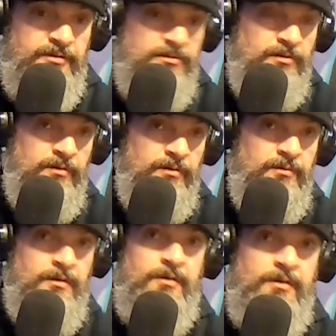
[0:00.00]
So
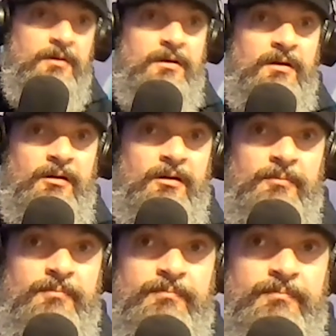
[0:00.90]
um,
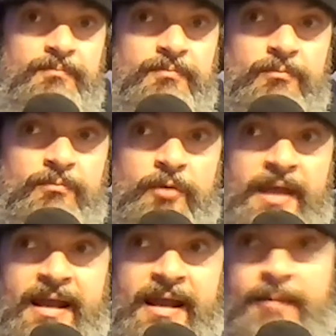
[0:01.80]
when that
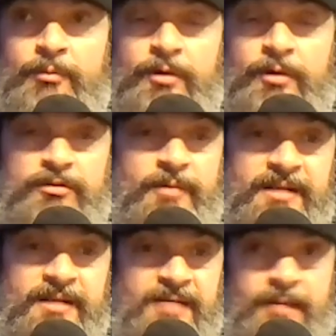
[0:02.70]
happened one too many
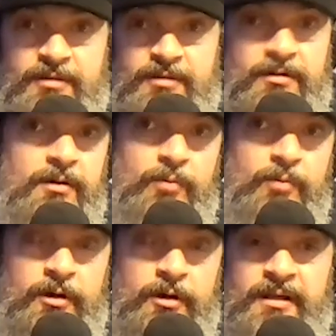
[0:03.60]
times, I started
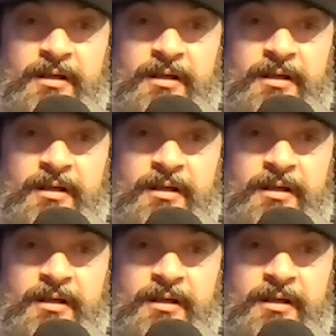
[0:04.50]
working at